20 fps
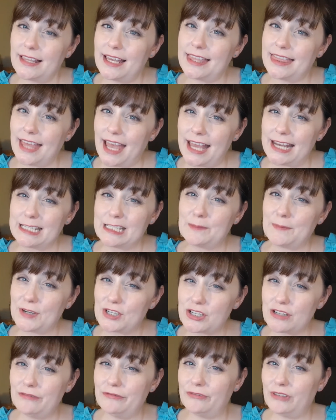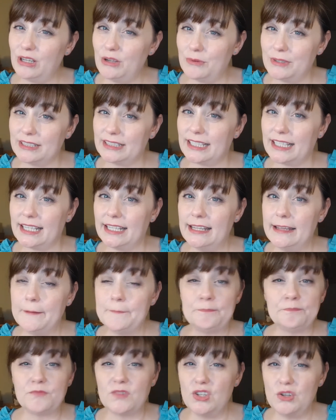like that, especially frequently,
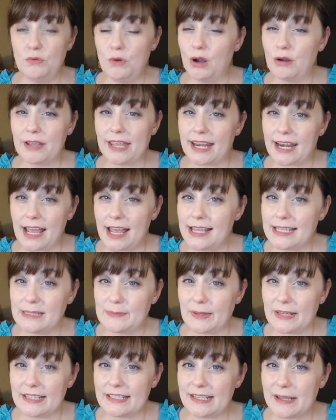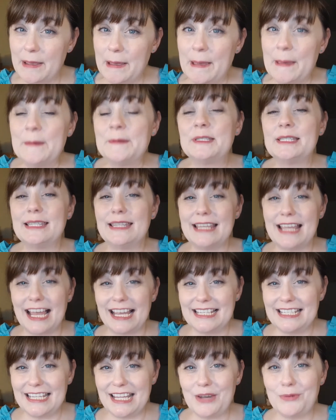you won't get a husband. So the
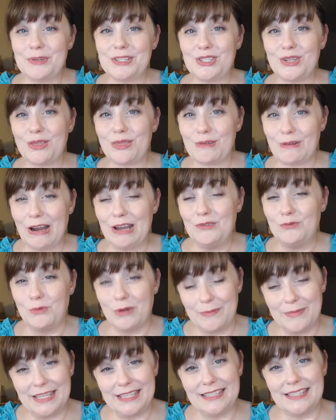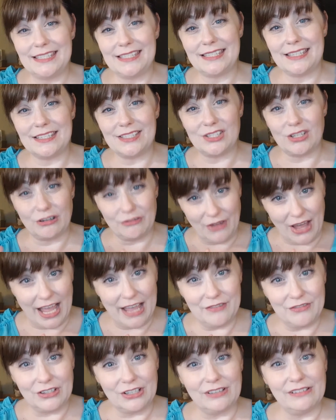idea was to threaten women's
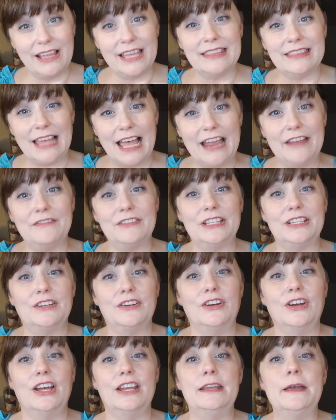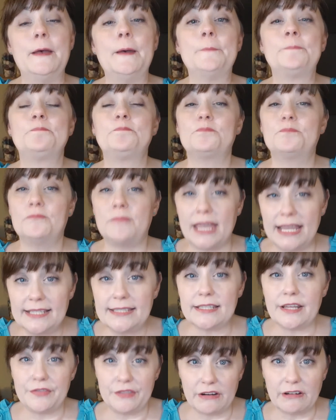survival and livelihood
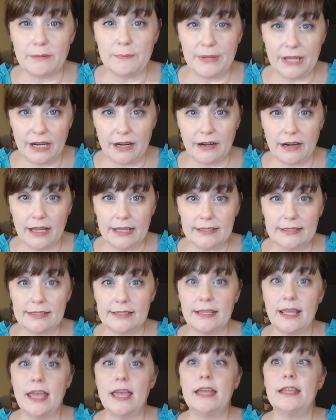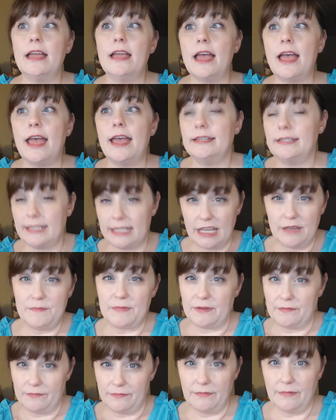based on their appearance and to keep
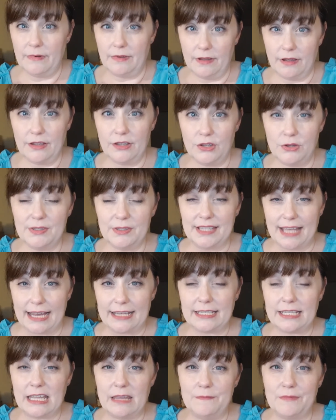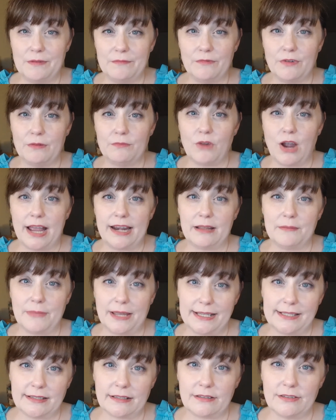them use that to keep them from riding
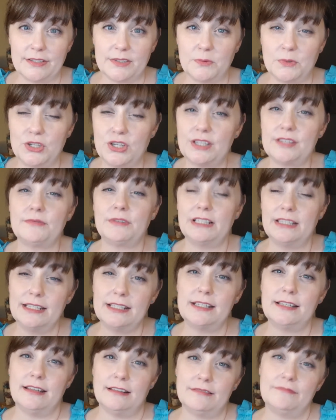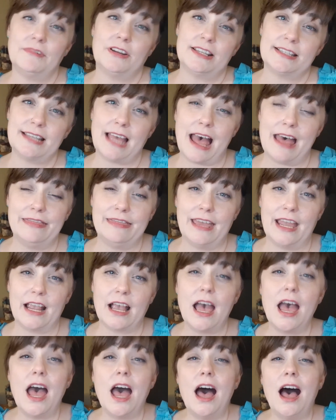bicycles, which is really a sad thing.
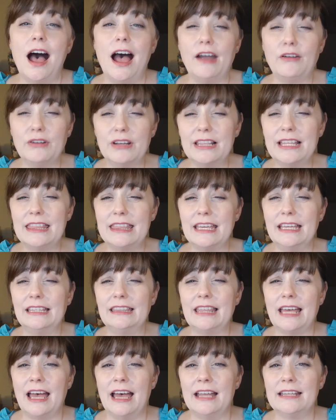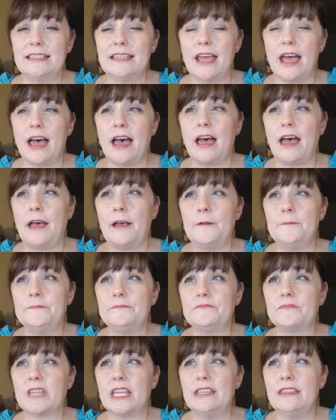I really think that
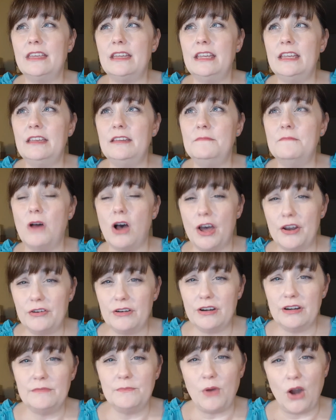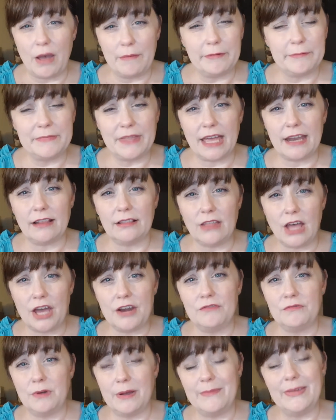um, the modern problem that a lot
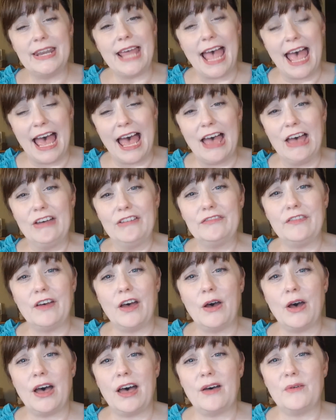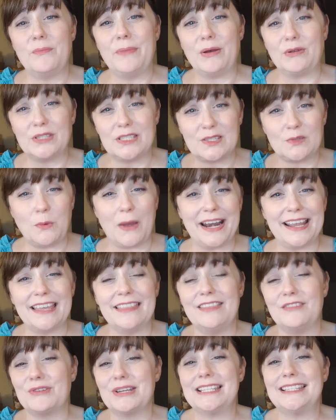of women have uh, about sweating
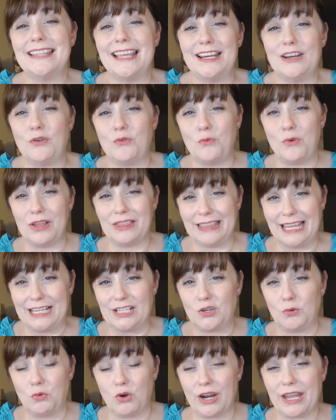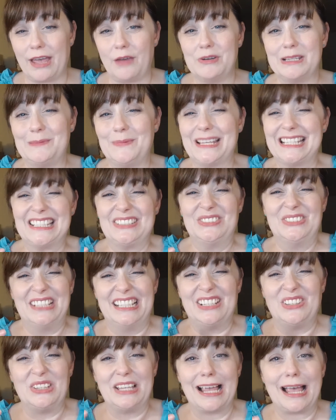and the reason they don't want, like to work out is because, oh, I
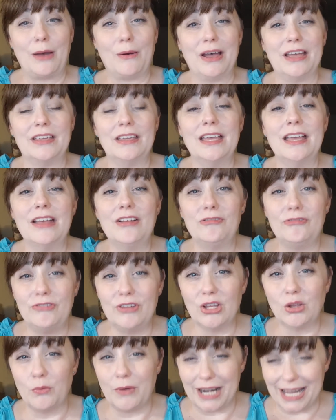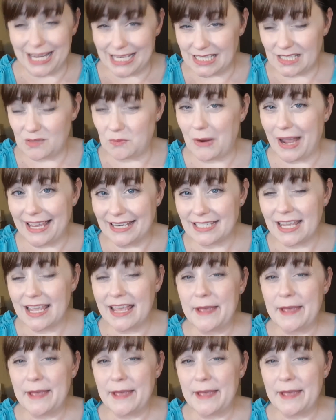don't like how I feel when I sweat,